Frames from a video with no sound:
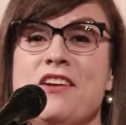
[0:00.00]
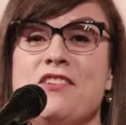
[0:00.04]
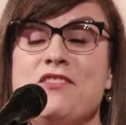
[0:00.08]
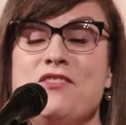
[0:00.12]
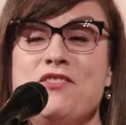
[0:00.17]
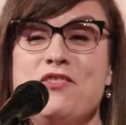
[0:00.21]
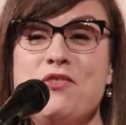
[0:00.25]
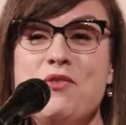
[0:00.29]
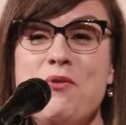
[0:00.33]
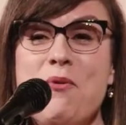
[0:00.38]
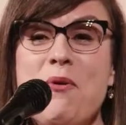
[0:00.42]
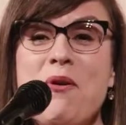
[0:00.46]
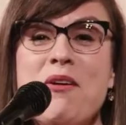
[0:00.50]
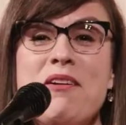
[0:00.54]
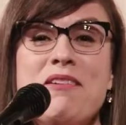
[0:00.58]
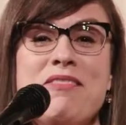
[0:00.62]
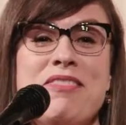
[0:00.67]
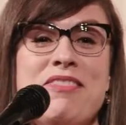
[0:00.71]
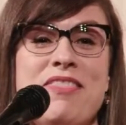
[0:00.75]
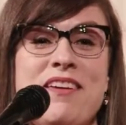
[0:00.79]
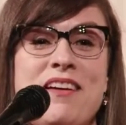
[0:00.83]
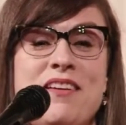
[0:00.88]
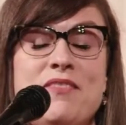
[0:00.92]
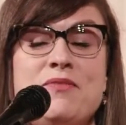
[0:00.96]

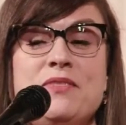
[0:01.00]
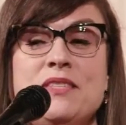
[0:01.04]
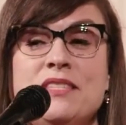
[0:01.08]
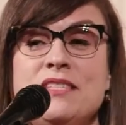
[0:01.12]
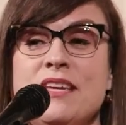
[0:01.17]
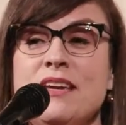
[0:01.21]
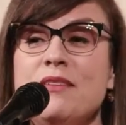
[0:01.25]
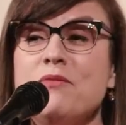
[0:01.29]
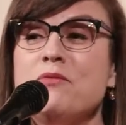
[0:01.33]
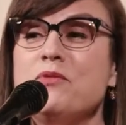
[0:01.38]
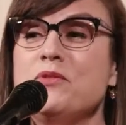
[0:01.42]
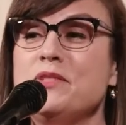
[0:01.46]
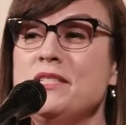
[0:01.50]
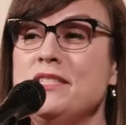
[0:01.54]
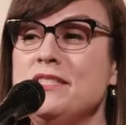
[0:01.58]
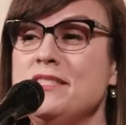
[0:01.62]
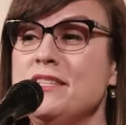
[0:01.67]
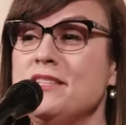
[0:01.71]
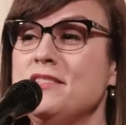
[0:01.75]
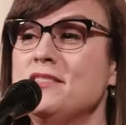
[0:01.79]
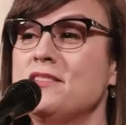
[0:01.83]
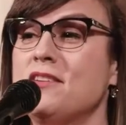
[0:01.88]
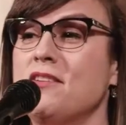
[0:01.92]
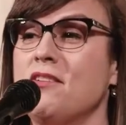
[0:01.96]
north of San
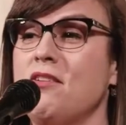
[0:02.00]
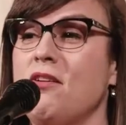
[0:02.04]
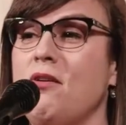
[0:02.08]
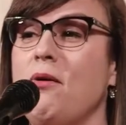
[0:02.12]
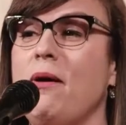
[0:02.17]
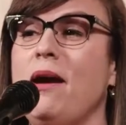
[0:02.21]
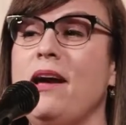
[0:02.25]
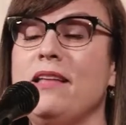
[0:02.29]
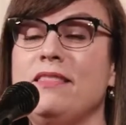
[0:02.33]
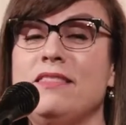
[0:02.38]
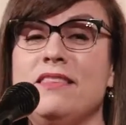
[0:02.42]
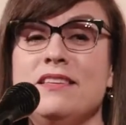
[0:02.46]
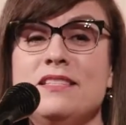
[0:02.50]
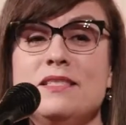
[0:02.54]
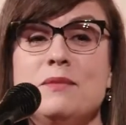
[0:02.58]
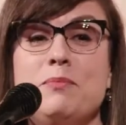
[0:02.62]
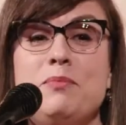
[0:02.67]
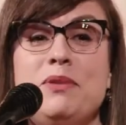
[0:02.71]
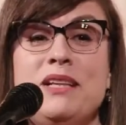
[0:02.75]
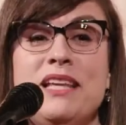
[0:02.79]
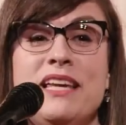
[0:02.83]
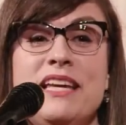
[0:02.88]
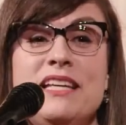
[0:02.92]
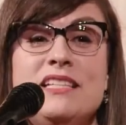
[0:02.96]
Francisco at this
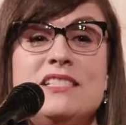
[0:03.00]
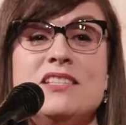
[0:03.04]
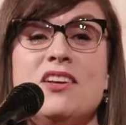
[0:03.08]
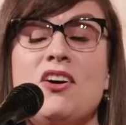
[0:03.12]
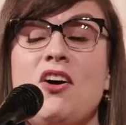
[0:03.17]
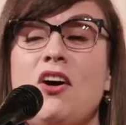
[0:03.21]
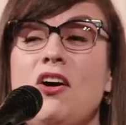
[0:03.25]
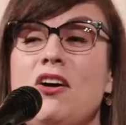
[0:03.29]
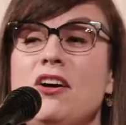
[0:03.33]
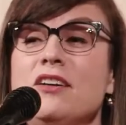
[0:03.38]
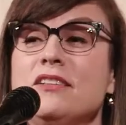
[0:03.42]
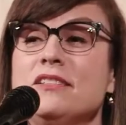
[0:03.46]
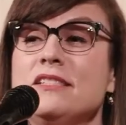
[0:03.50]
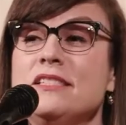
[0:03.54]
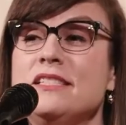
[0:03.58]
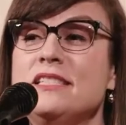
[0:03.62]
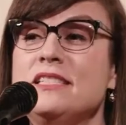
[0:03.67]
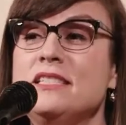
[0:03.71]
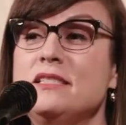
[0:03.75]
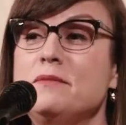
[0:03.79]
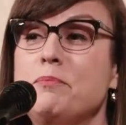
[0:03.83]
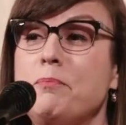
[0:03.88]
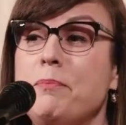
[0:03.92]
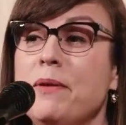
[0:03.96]
place called
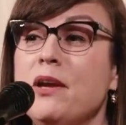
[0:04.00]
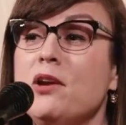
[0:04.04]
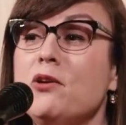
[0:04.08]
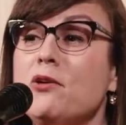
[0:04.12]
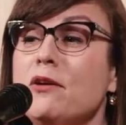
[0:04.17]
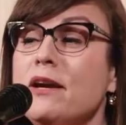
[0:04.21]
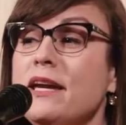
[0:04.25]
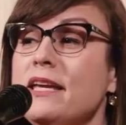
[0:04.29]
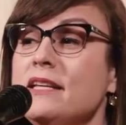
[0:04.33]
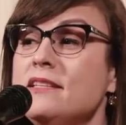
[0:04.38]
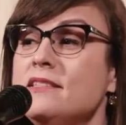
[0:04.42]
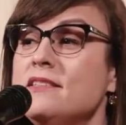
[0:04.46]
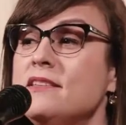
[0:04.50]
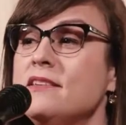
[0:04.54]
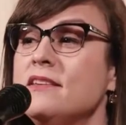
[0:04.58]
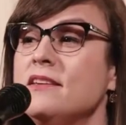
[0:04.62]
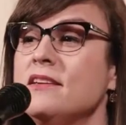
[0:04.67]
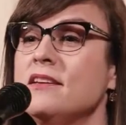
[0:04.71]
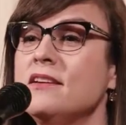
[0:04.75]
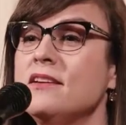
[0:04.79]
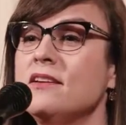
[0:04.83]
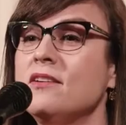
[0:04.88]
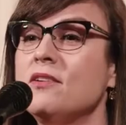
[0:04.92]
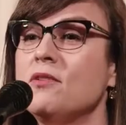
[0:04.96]
Spirit
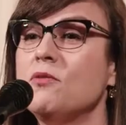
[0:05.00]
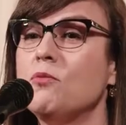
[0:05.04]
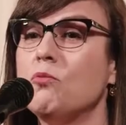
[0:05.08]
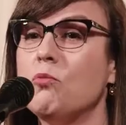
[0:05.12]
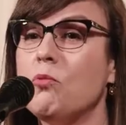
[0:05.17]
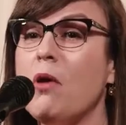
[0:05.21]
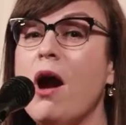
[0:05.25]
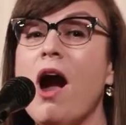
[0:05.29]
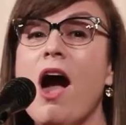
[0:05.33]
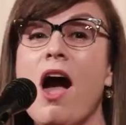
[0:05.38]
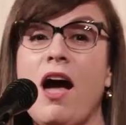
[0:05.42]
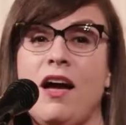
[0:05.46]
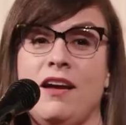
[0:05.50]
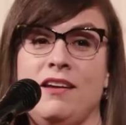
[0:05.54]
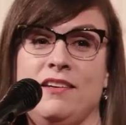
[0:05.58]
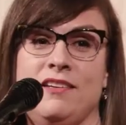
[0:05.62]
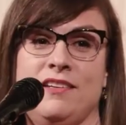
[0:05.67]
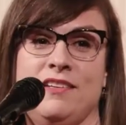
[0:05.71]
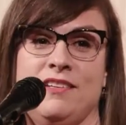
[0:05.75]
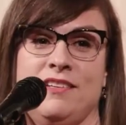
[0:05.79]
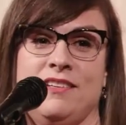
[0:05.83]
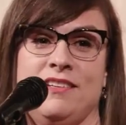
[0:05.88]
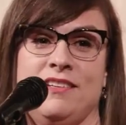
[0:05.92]
Rock.